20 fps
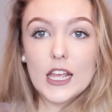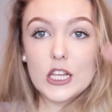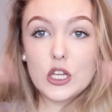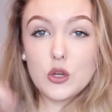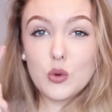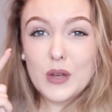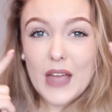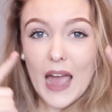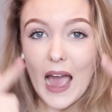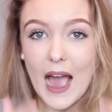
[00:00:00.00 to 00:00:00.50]

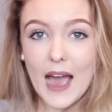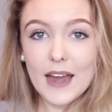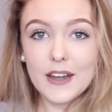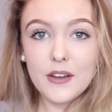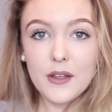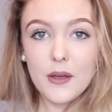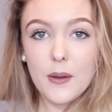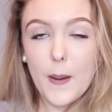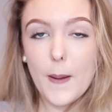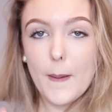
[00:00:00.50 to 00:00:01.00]
You
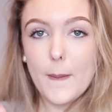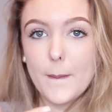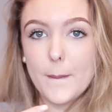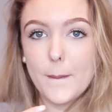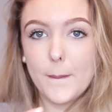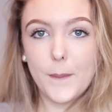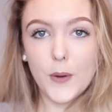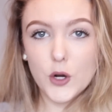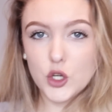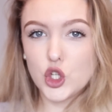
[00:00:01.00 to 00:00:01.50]
can,
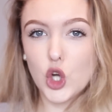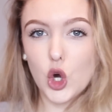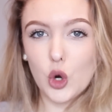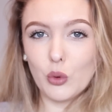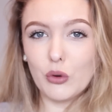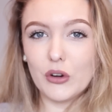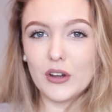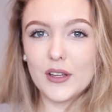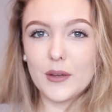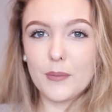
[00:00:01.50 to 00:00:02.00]
but
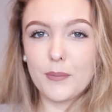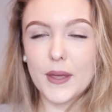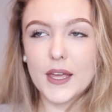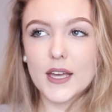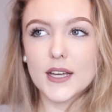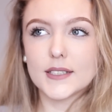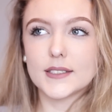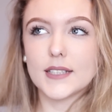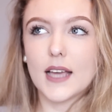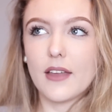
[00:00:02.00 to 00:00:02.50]
don't,
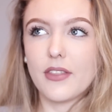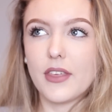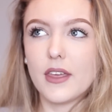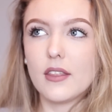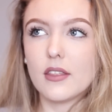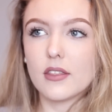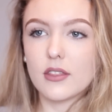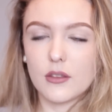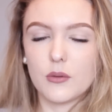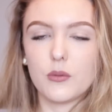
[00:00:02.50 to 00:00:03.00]
because I
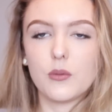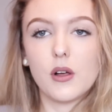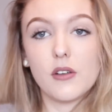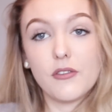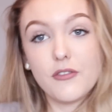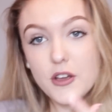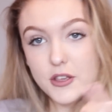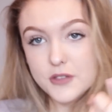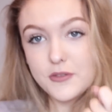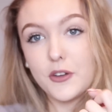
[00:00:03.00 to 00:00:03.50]
think,
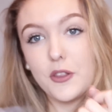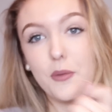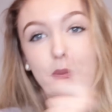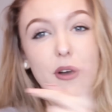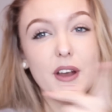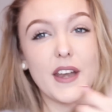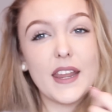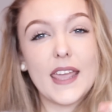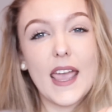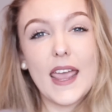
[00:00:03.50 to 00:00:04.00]
well, first of all, the
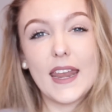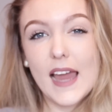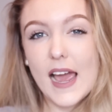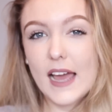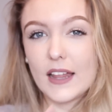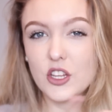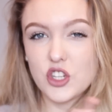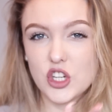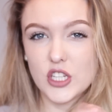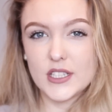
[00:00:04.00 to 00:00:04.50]
point of getting
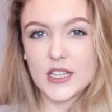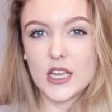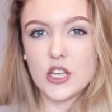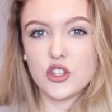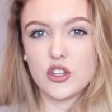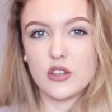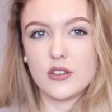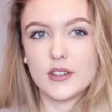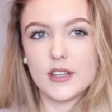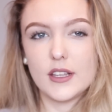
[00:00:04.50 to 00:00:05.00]
eyelash
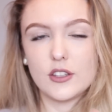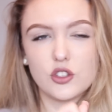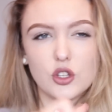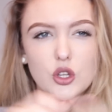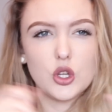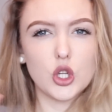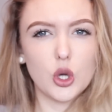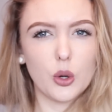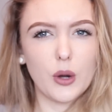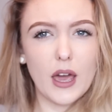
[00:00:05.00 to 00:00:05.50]
extensions is
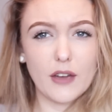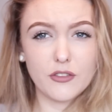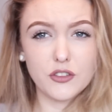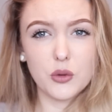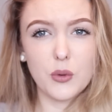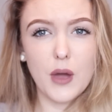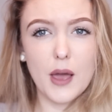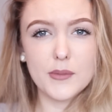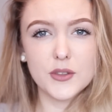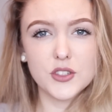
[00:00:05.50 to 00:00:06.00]
so you don't have
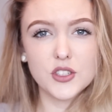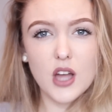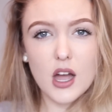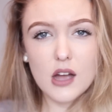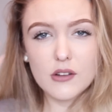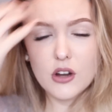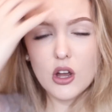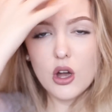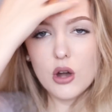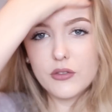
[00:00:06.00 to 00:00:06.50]
to wear
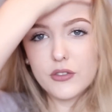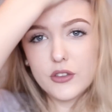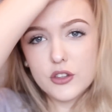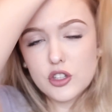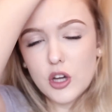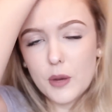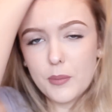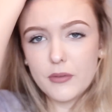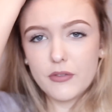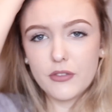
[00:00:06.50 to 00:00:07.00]
mascara over the
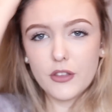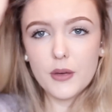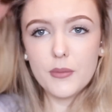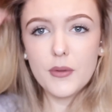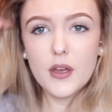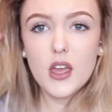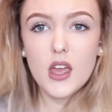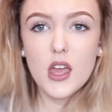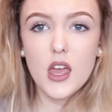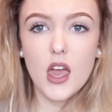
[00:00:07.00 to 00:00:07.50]
top of
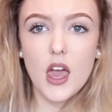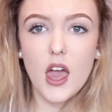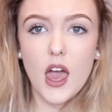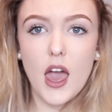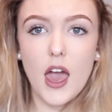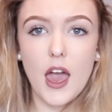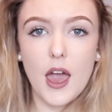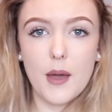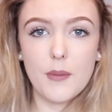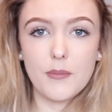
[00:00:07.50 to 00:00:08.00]
them,
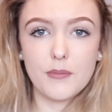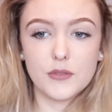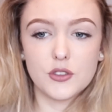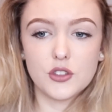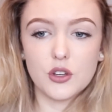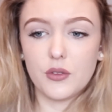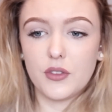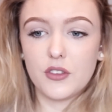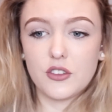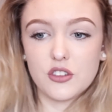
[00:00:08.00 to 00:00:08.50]

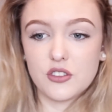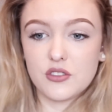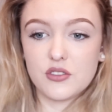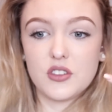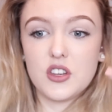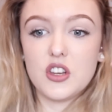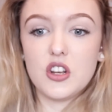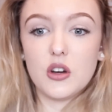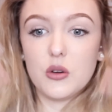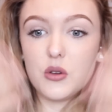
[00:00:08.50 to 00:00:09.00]
so they're
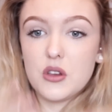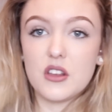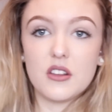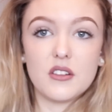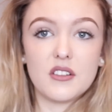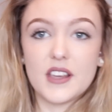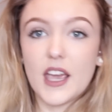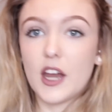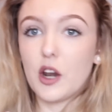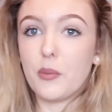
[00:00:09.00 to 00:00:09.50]
just, you know, you
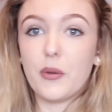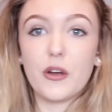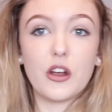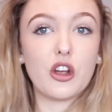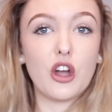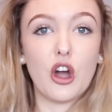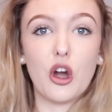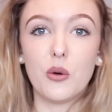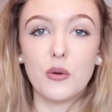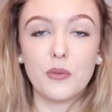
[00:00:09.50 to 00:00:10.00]
can get up
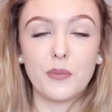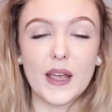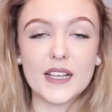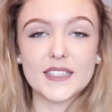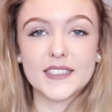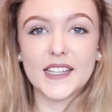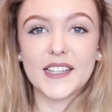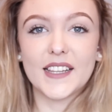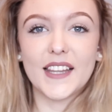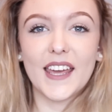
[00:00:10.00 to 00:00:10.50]
and go,
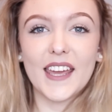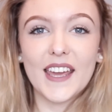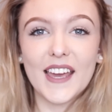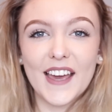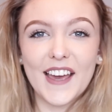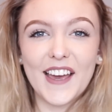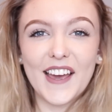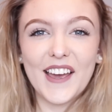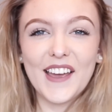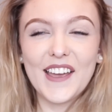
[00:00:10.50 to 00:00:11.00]
basically,
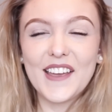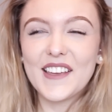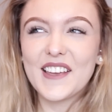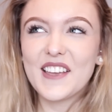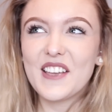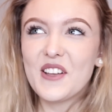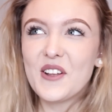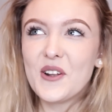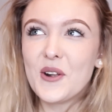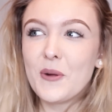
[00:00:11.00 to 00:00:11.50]

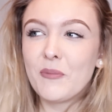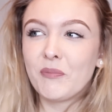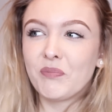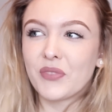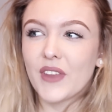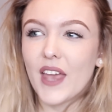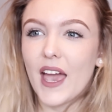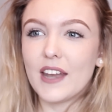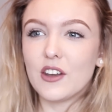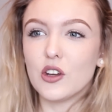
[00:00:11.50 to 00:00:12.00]

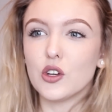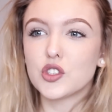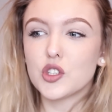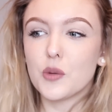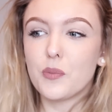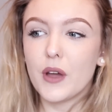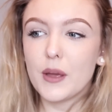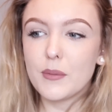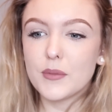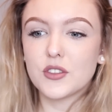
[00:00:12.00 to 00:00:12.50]
and
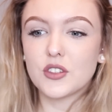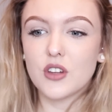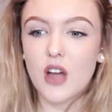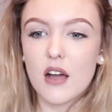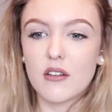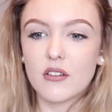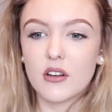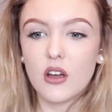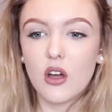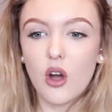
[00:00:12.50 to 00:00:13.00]
also putting
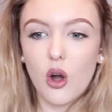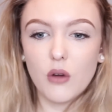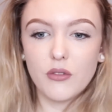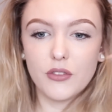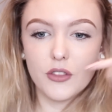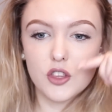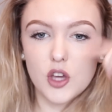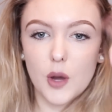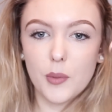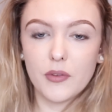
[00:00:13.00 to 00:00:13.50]
mascara
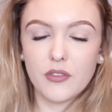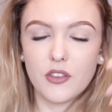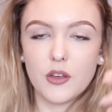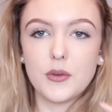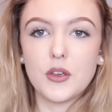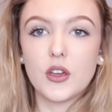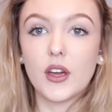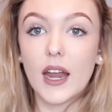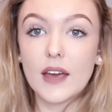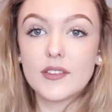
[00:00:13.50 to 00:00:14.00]
over the top of
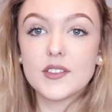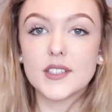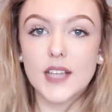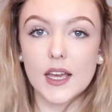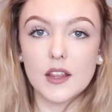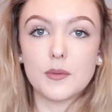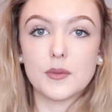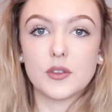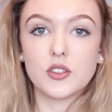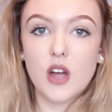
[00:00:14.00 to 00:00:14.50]
them, you're going to have to
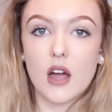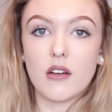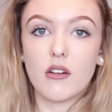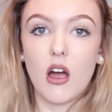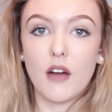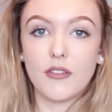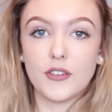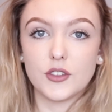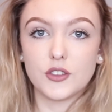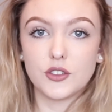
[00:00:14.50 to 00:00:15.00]
take the
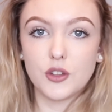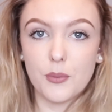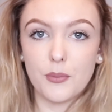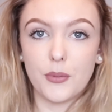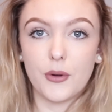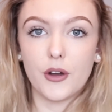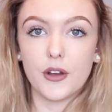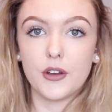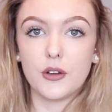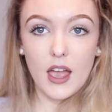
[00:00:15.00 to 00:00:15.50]
mascara off at
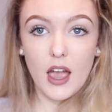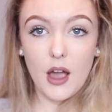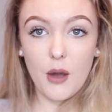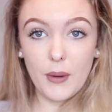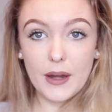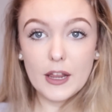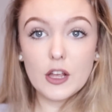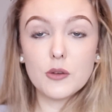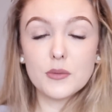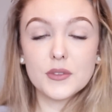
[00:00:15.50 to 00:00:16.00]
some point,
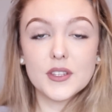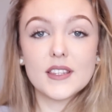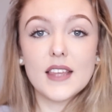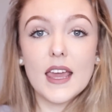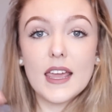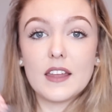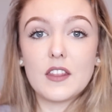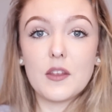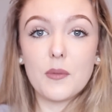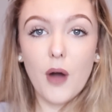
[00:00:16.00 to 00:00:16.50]
and when it comes to
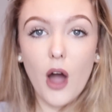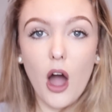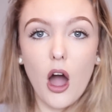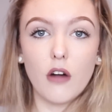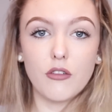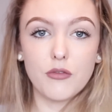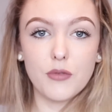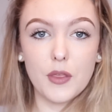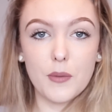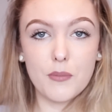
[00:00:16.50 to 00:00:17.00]
taking them
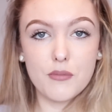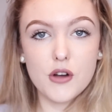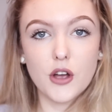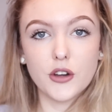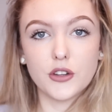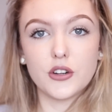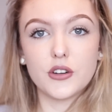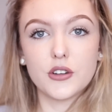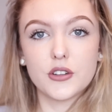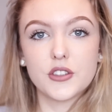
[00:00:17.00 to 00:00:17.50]
off with the
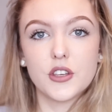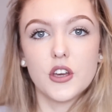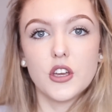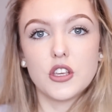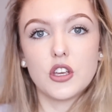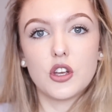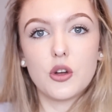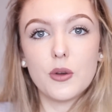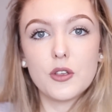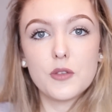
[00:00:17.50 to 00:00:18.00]
product,
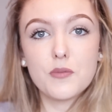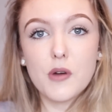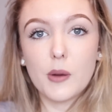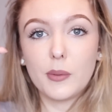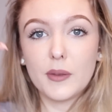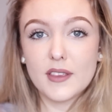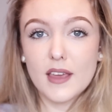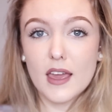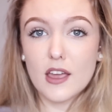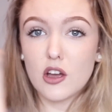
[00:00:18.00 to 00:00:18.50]
you're going to
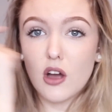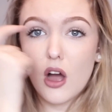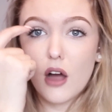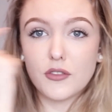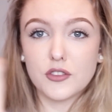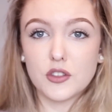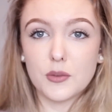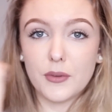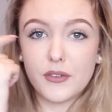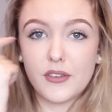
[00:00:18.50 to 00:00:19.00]
probably take
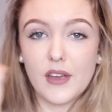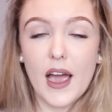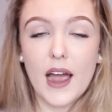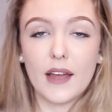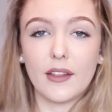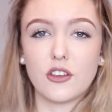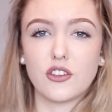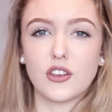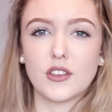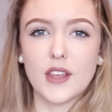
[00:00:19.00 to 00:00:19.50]
off some of your
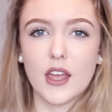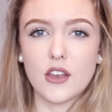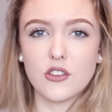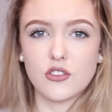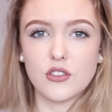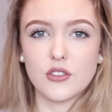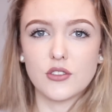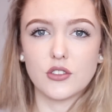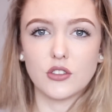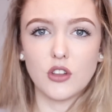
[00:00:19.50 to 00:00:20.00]
eyelash
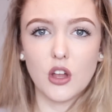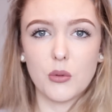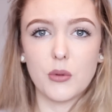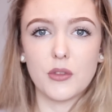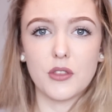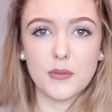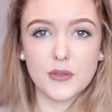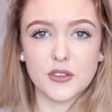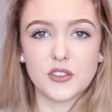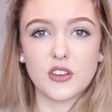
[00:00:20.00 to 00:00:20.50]
extensions along
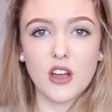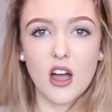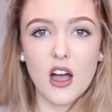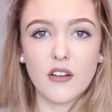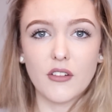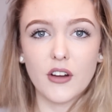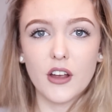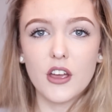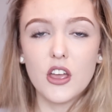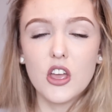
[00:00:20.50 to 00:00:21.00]
with the
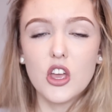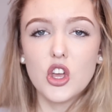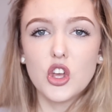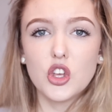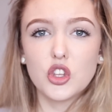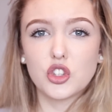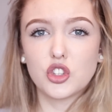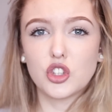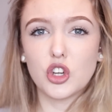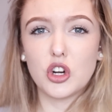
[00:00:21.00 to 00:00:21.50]
mascara,
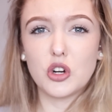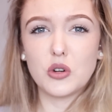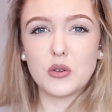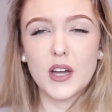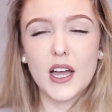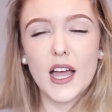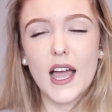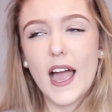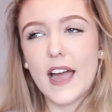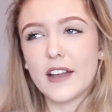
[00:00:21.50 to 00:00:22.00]

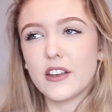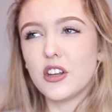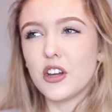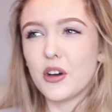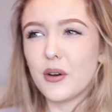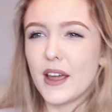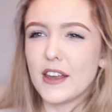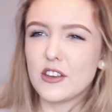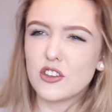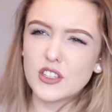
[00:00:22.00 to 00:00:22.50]
so, I don't
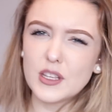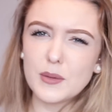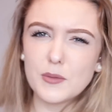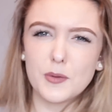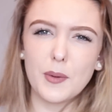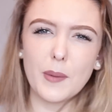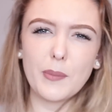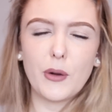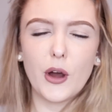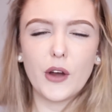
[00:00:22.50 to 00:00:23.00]
know, it just
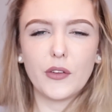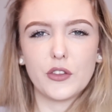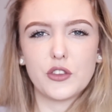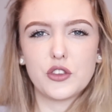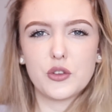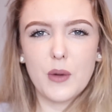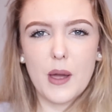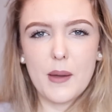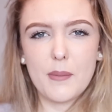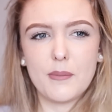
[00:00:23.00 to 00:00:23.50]
seems a bit
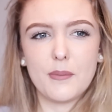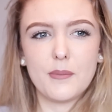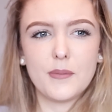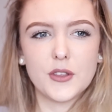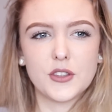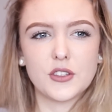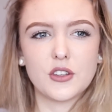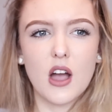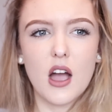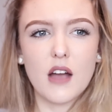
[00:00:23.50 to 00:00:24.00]
pointless to wear
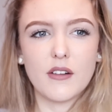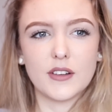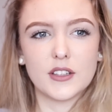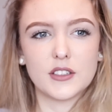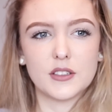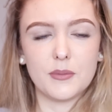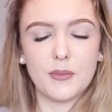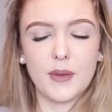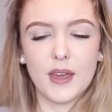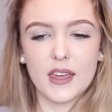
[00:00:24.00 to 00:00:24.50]
mascara
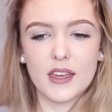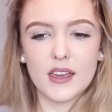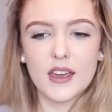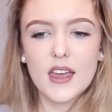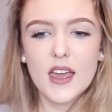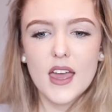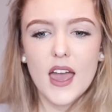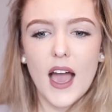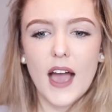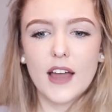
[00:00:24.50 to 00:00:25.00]
to me,
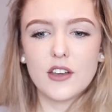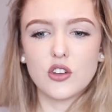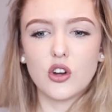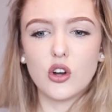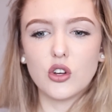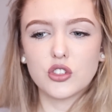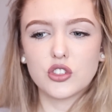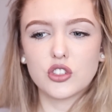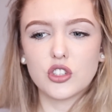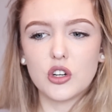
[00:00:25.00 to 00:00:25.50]
and
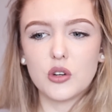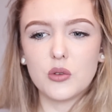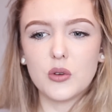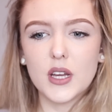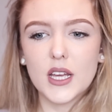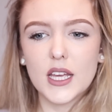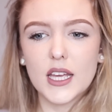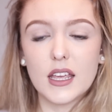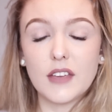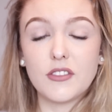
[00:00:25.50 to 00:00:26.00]

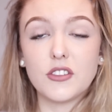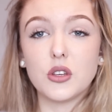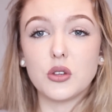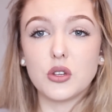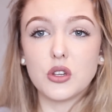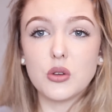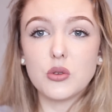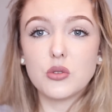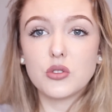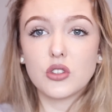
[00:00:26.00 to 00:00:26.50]
also, if you
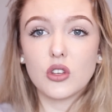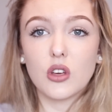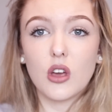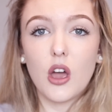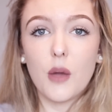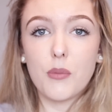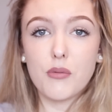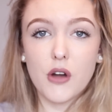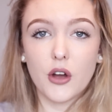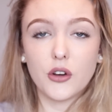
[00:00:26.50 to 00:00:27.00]
use
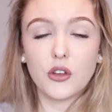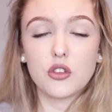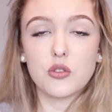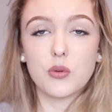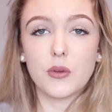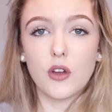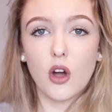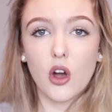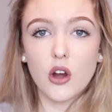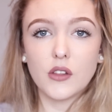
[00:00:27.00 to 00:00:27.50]
a
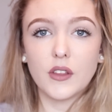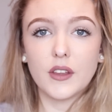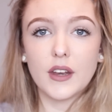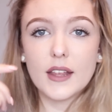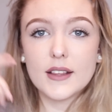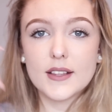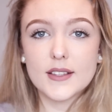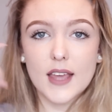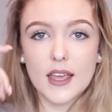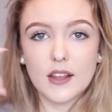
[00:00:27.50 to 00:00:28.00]
product with oil in
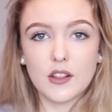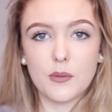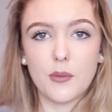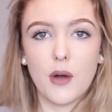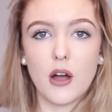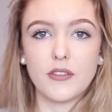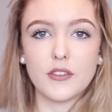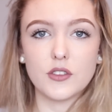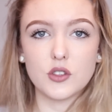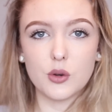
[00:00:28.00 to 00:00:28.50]
it to take
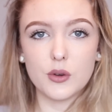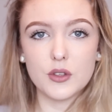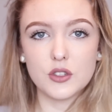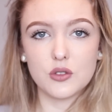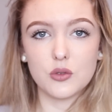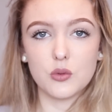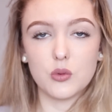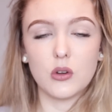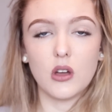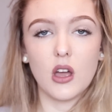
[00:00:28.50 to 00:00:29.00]
them off, it's going
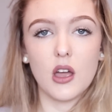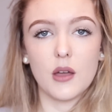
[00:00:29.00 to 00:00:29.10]
to